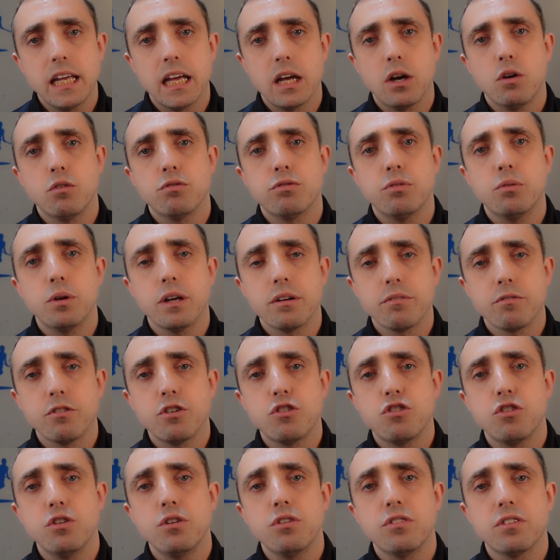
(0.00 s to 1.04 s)
helpful in
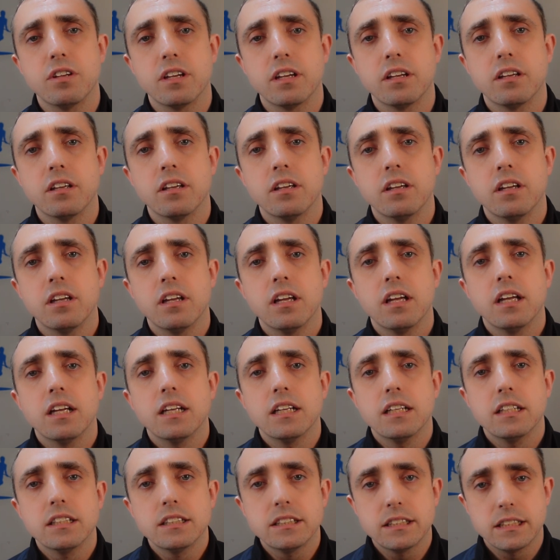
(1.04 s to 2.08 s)
reducing
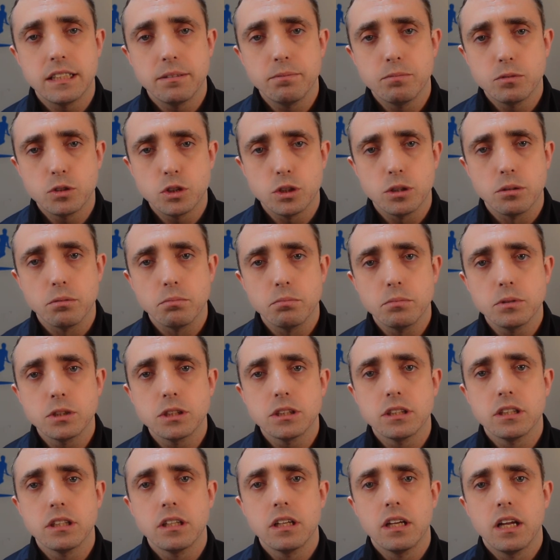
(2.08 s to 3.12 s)

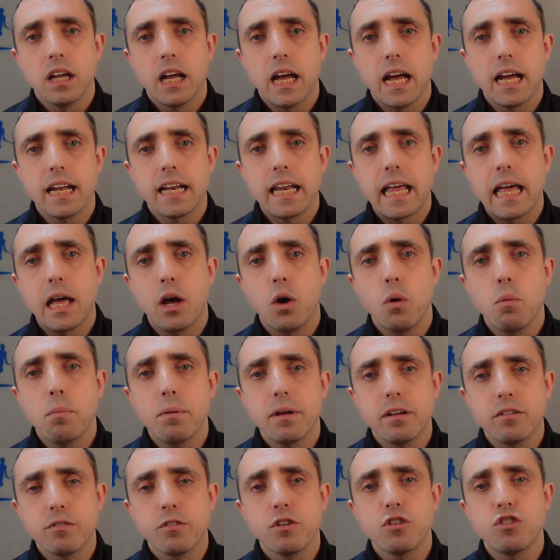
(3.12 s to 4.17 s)
symptoms and
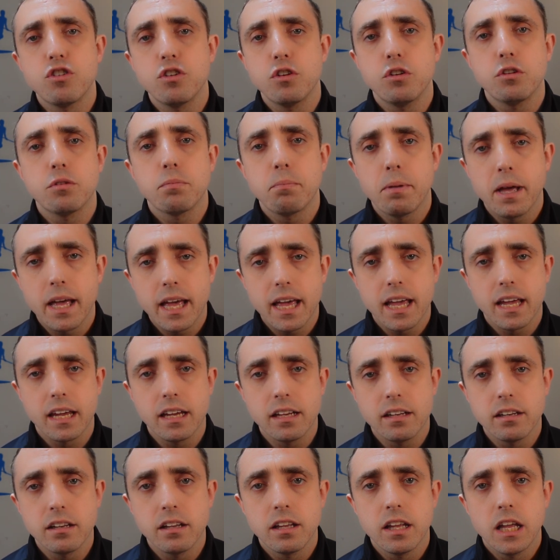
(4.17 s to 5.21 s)
helping reduce
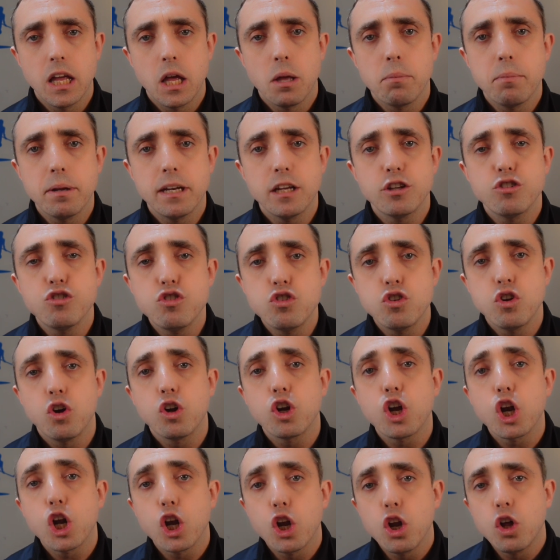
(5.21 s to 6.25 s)
pain, but it's not
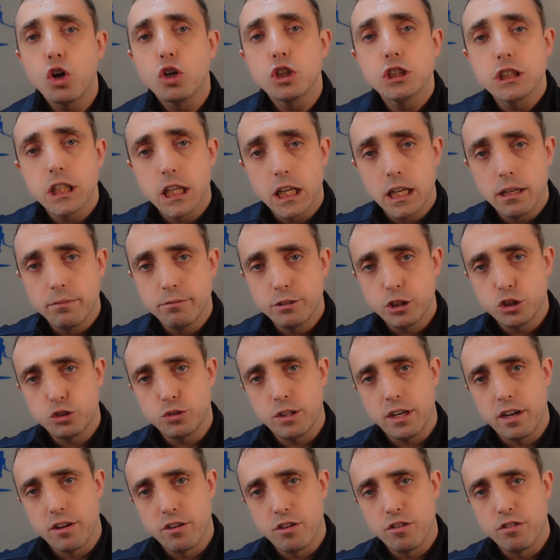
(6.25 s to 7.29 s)
a long-term
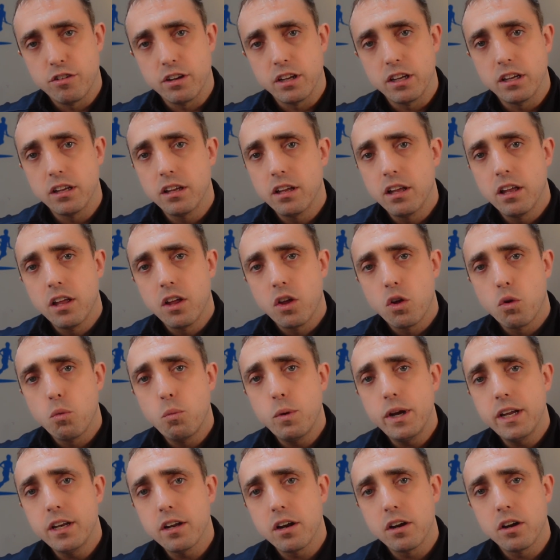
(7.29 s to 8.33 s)
strategy.
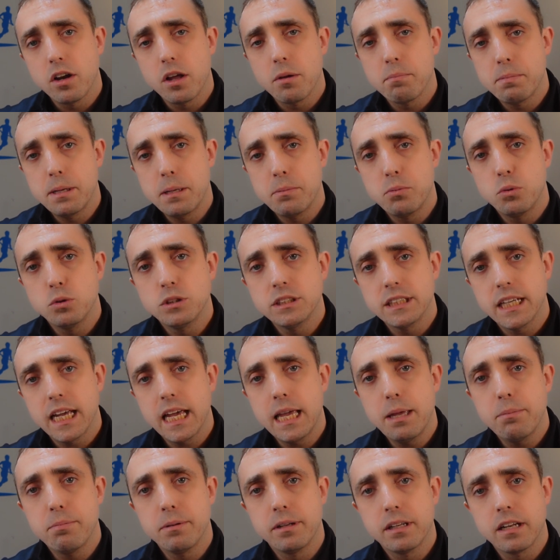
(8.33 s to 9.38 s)
We don't like people
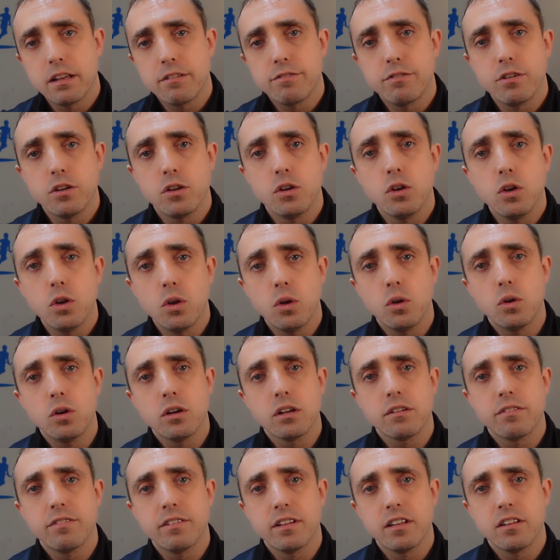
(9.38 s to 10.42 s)
taping their foot longer
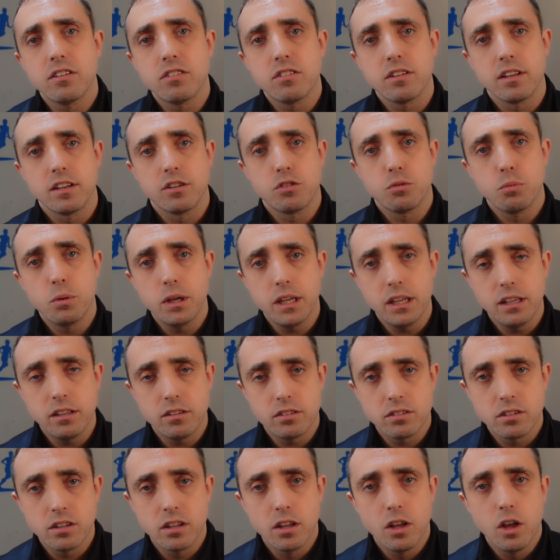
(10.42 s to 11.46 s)
than 6
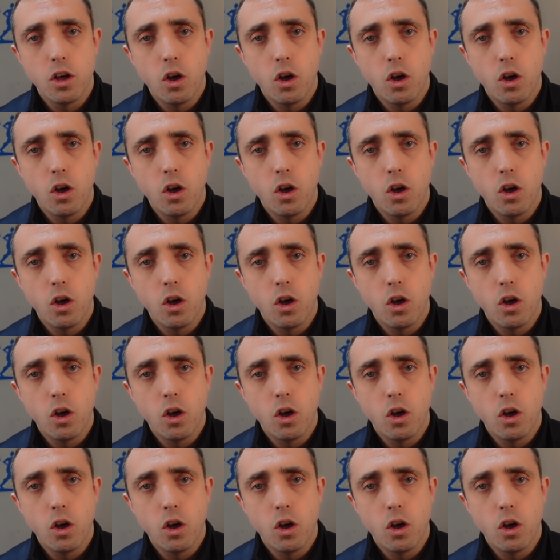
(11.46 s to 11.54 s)
weeks